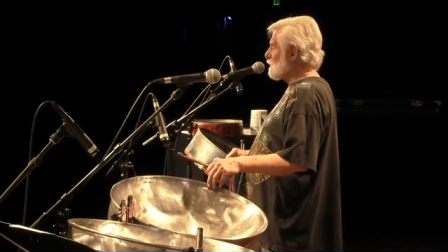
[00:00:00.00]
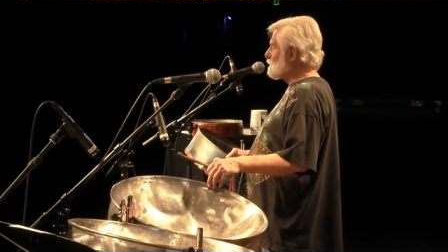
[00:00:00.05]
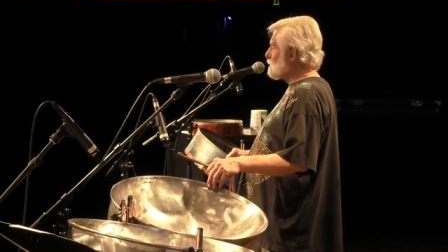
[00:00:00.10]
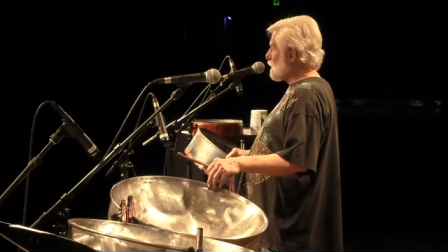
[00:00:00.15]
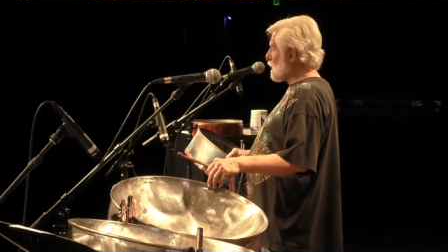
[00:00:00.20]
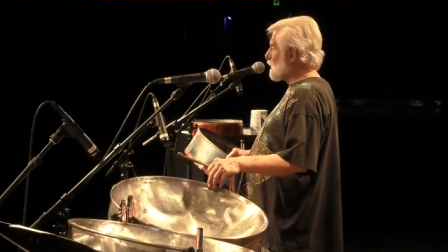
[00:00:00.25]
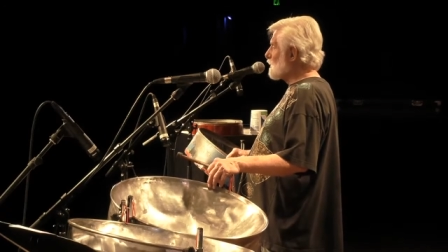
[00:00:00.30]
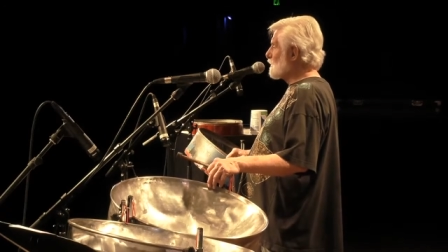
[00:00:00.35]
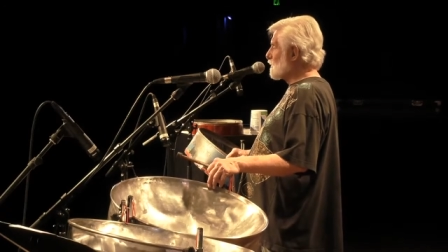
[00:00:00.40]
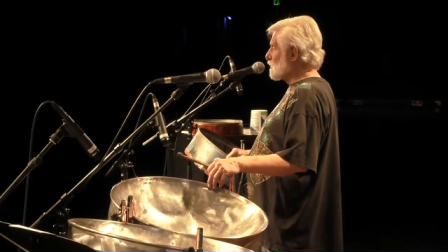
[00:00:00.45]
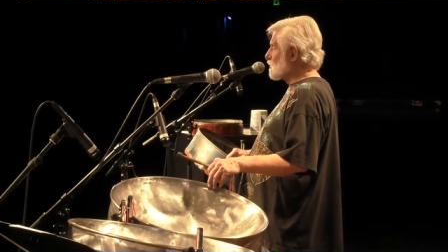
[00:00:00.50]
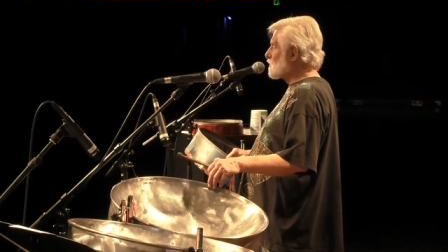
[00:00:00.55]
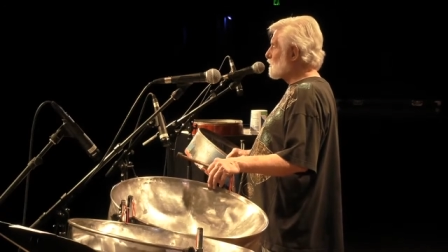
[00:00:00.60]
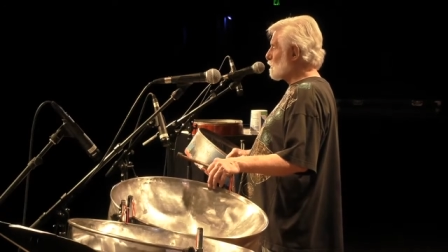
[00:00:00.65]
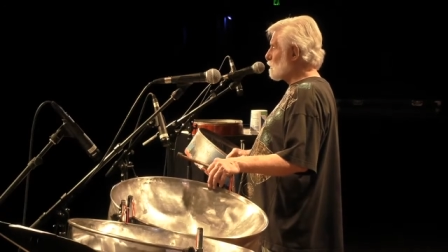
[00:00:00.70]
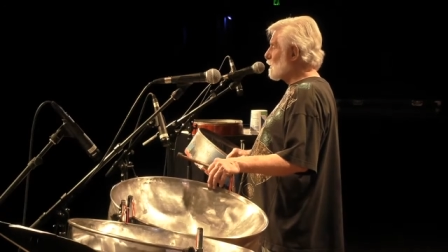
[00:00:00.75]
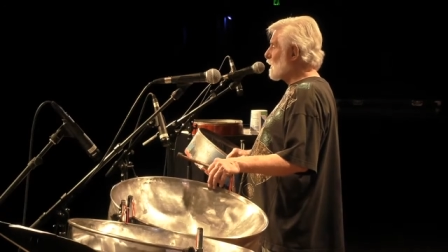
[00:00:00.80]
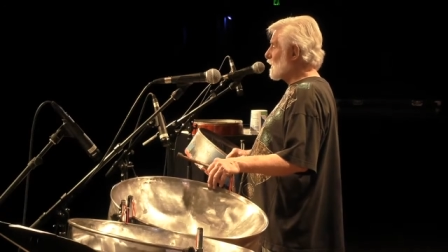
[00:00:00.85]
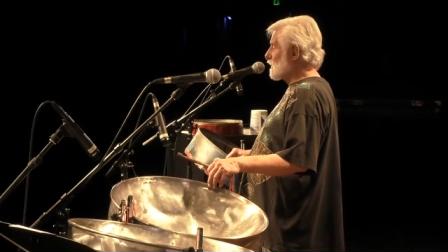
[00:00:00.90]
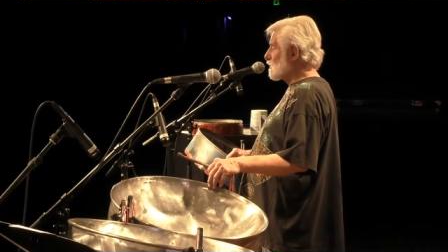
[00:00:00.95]
of fun to just
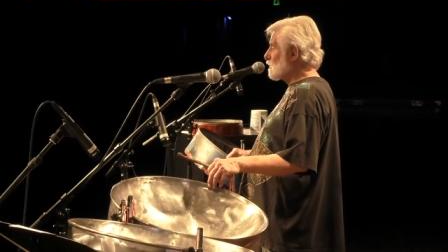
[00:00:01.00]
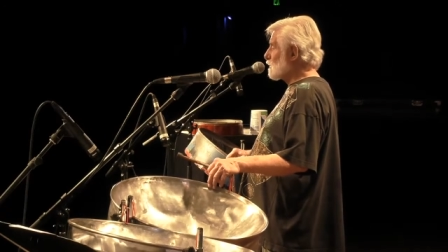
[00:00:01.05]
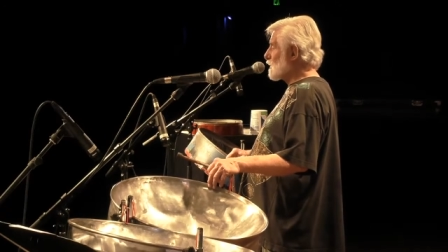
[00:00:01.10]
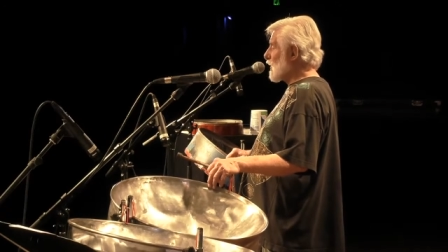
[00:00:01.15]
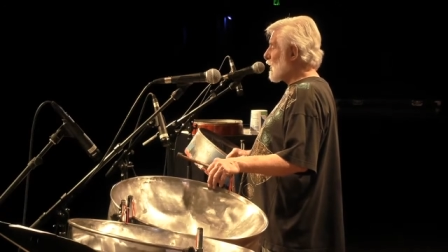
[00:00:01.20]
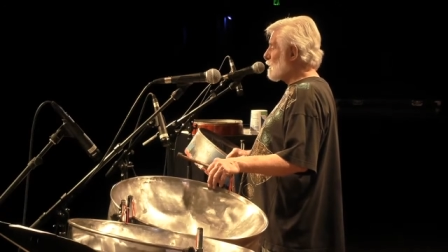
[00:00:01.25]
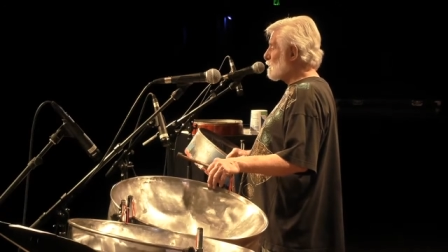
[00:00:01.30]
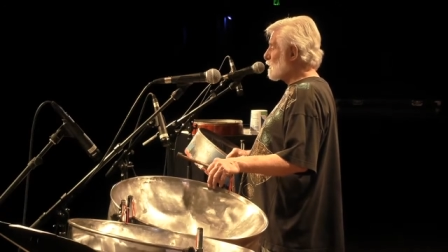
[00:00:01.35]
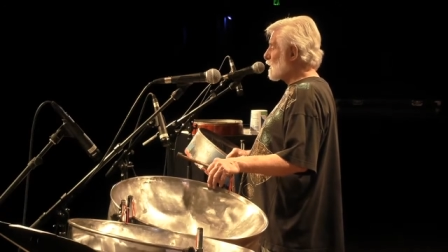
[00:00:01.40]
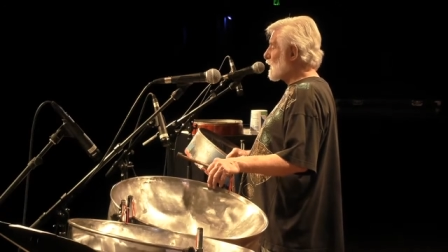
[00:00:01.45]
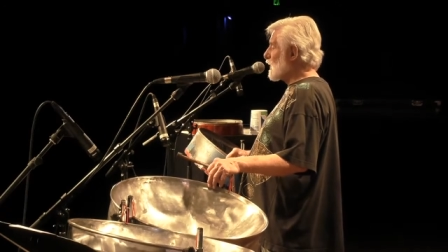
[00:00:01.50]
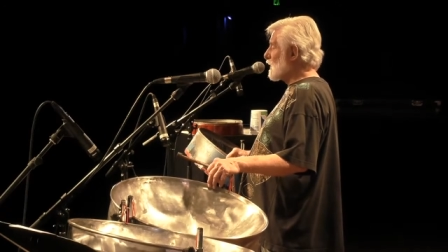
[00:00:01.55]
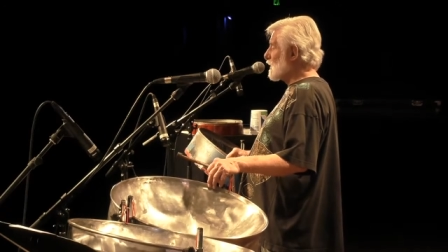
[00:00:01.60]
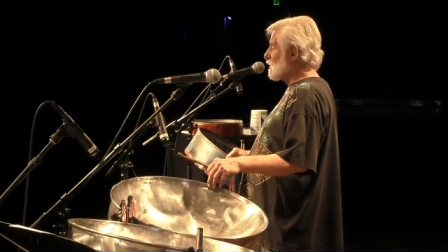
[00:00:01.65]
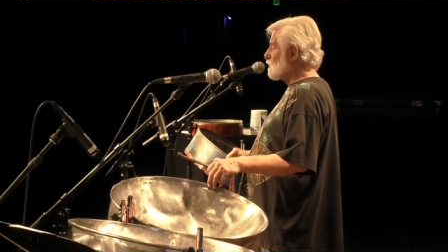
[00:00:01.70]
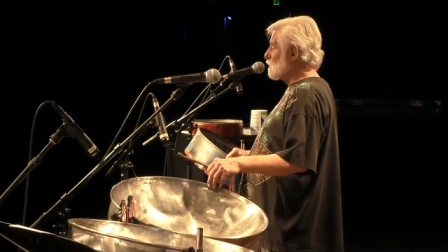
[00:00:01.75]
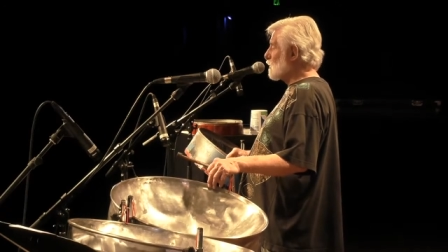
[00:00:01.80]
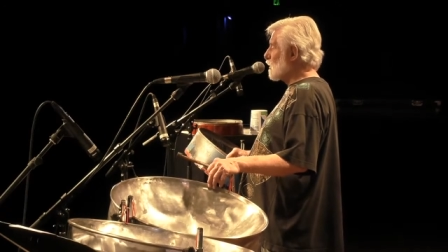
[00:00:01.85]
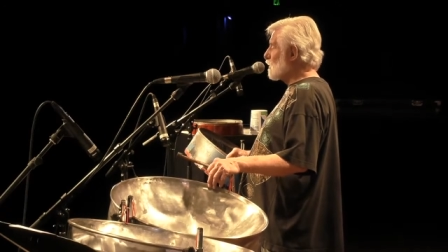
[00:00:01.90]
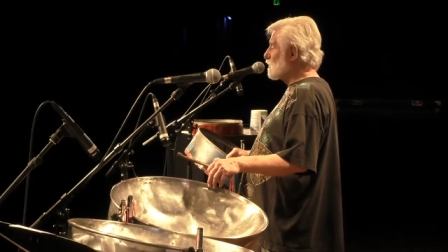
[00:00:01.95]
to play some
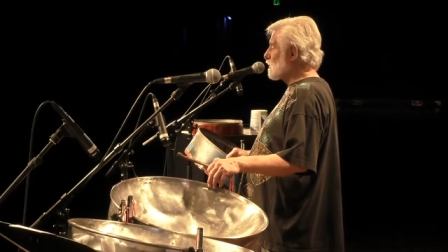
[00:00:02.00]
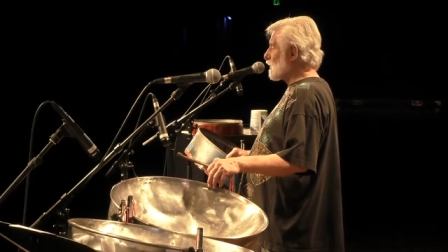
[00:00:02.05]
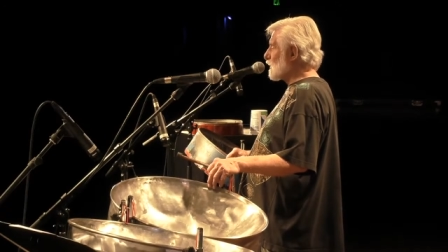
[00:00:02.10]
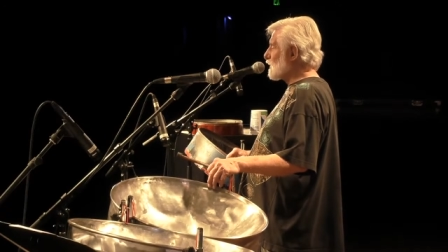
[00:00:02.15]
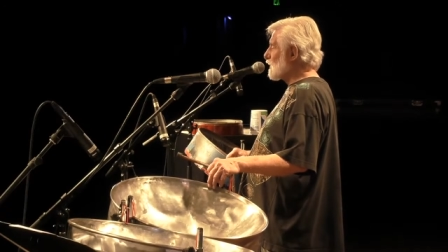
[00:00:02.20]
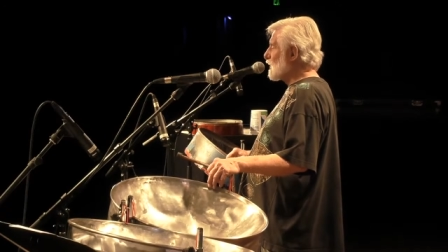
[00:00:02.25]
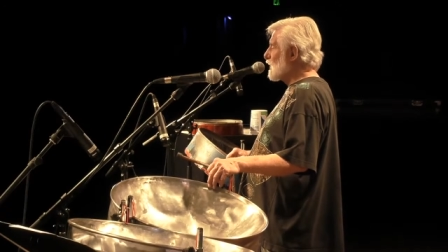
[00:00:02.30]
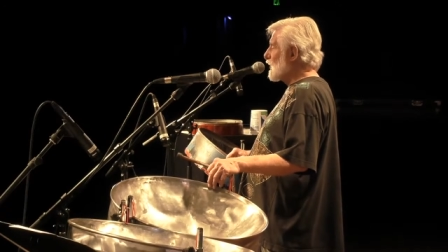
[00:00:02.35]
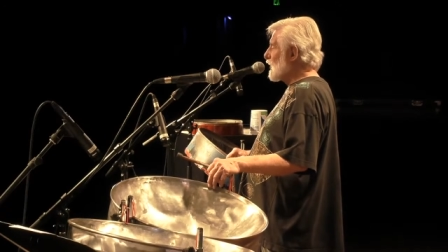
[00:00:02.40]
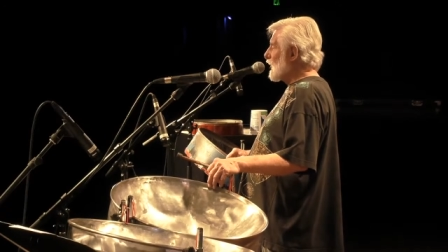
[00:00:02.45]
complicated music.